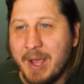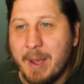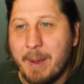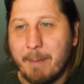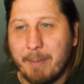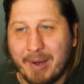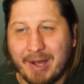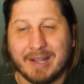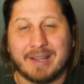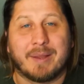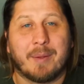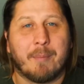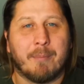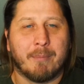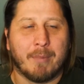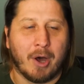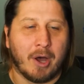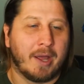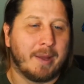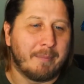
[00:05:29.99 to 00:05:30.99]
but
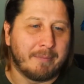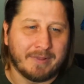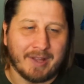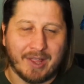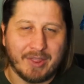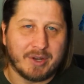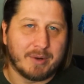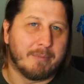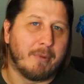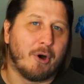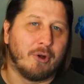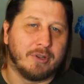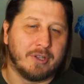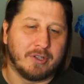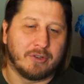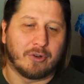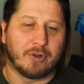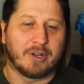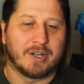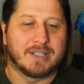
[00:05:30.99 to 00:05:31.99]
another mode in
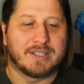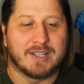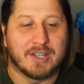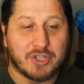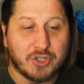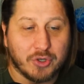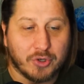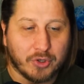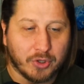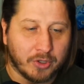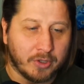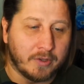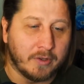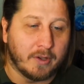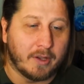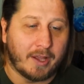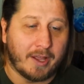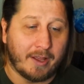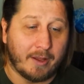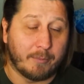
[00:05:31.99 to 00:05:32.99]
Torghast that you could
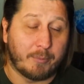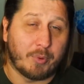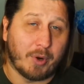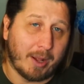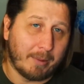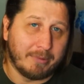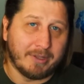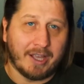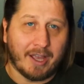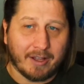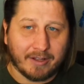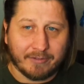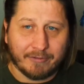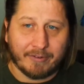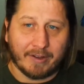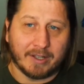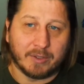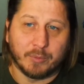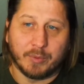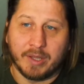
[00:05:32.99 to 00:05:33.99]
probably had
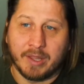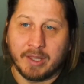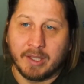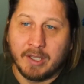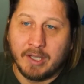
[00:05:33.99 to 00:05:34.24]
fun with.